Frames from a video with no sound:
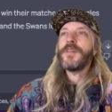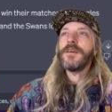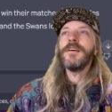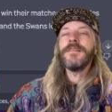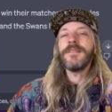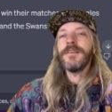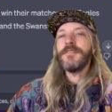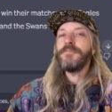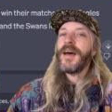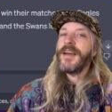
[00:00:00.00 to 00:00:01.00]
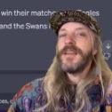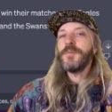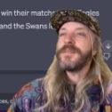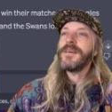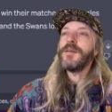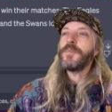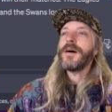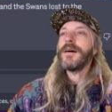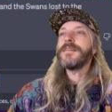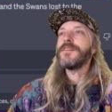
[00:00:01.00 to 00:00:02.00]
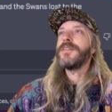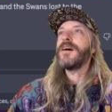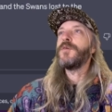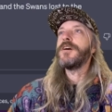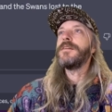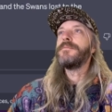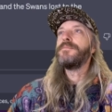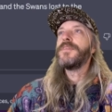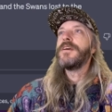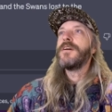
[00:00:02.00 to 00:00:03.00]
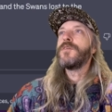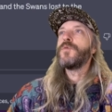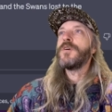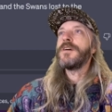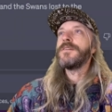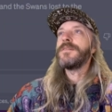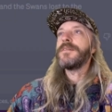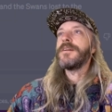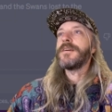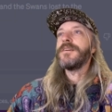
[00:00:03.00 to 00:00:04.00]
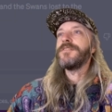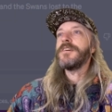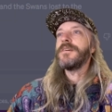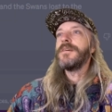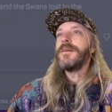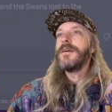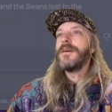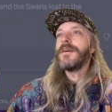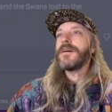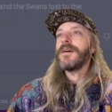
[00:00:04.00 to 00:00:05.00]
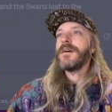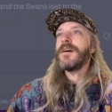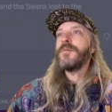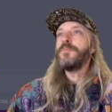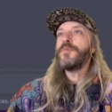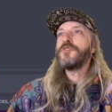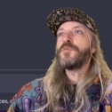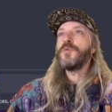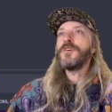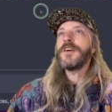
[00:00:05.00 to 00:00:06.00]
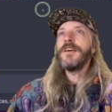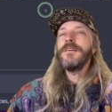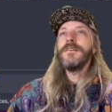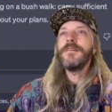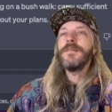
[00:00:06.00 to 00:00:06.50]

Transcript: it's a 80% pass on that one. What else did I give it? Bushwalking.